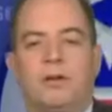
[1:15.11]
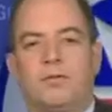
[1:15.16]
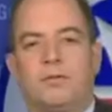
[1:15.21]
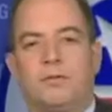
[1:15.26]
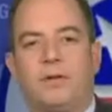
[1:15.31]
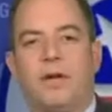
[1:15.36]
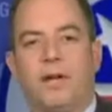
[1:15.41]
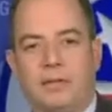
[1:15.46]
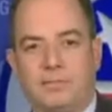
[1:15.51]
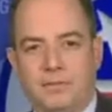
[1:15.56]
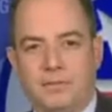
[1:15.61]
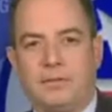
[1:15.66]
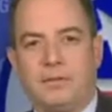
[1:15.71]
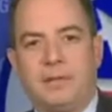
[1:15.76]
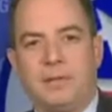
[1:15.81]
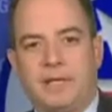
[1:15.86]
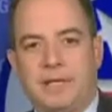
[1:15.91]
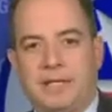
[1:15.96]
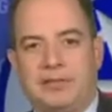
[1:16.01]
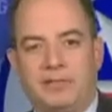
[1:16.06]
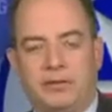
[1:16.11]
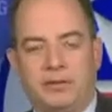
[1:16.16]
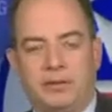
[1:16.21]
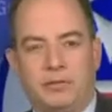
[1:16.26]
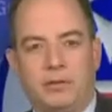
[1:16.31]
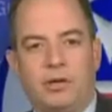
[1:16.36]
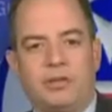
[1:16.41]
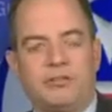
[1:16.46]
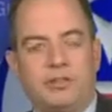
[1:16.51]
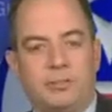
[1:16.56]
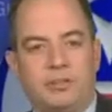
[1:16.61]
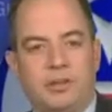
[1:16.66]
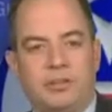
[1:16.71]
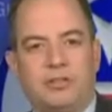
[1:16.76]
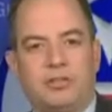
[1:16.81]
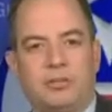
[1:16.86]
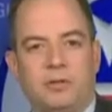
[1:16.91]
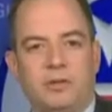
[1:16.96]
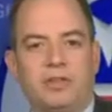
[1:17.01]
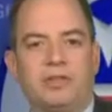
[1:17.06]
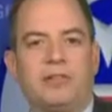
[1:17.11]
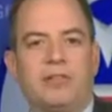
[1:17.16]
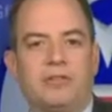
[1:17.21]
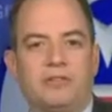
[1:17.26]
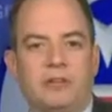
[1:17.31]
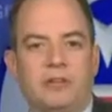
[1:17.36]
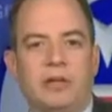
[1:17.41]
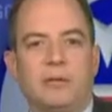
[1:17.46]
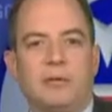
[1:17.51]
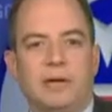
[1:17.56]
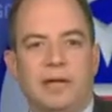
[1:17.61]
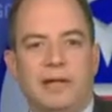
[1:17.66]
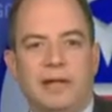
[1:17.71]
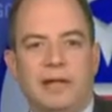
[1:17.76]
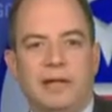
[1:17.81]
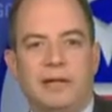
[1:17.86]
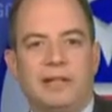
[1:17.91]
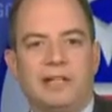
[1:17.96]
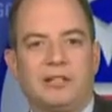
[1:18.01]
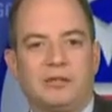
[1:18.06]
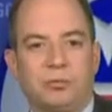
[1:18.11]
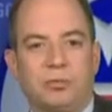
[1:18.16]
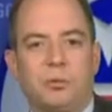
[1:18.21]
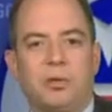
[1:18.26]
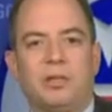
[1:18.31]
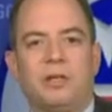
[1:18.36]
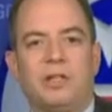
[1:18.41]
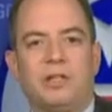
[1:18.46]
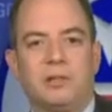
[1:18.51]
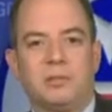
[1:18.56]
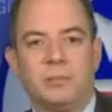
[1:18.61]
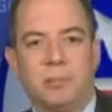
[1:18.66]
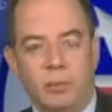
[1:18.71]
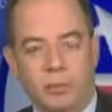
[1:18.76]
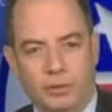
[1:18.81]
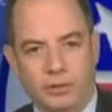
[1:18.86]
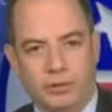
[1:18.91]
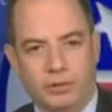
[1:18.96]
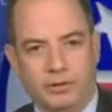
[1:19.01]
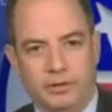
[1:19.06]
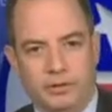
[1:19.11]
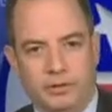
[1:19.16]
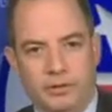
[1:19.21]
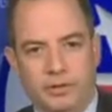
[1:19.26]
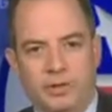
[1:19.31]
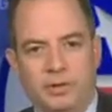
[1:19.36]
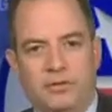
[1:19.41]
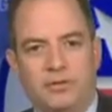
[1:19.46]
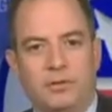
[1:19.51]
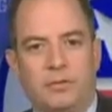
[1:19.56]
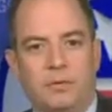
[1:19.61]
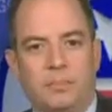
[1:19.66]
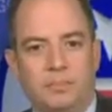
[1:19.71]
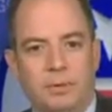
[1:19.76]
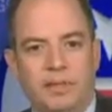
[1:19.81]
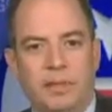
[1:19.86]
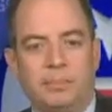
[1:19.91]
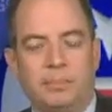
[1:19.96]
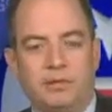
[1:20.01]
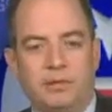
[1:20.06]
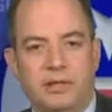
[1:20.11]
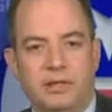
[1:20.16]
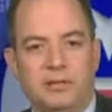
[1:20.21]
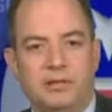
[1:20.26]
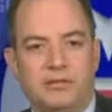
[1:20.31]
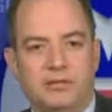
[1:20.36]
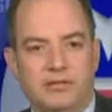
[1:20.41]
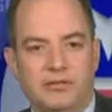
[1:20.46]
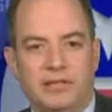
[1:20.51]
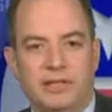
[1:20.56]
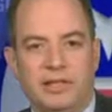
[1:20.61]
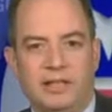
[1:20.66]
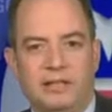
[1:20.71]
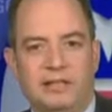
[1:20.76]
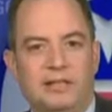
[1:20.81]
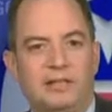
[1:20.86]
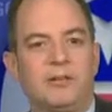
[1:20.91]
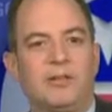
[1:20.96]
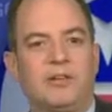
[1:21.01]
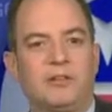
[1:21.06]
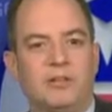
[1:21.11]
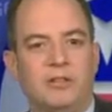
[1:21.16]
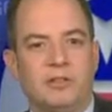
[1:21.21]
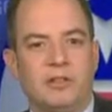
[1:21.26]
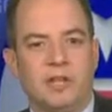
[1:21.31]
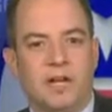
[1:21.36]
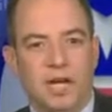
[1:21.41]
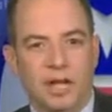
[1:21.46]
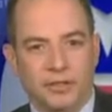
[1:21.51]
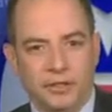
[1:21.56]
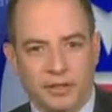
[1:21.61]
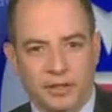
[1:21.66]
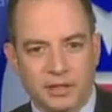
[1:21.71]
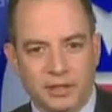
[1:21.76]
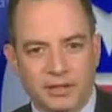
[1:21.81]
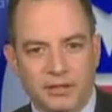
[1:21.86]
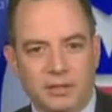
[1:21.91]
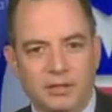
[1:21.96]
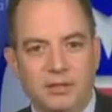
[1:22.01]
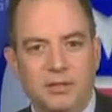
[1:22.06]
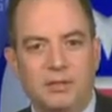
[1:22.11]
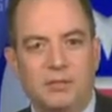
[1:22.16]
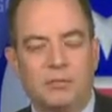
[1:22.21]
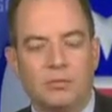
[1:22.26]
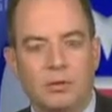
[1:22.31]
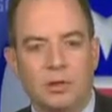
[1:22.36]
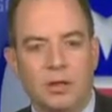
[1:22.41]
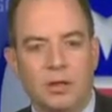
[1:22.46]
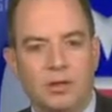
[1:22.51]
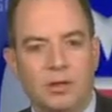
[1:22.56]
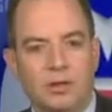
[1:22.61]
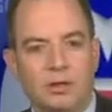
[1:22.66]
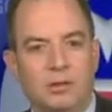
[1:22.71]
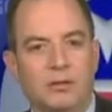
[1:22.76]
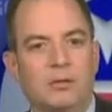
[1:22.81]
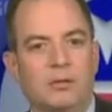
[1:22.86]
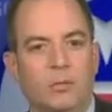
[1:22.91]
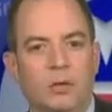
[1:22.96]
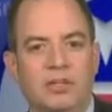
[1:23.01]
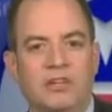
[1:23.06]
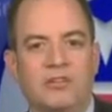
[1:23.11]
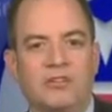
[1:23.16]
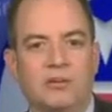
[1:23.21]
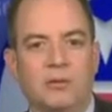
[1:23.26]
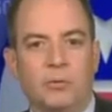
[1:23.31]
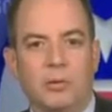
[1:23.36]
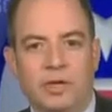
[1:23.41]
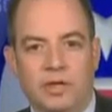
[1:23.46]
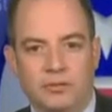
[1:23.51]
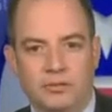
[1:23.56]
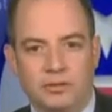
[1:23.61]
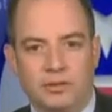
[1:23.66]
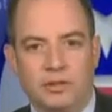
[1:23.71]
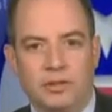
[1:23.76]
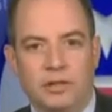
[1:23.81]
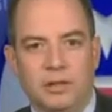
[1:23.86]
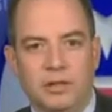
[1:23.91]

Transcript: I'm going to answer the question, but I just want to I think it's really important for people to understand that there is nothing wrong whatsoever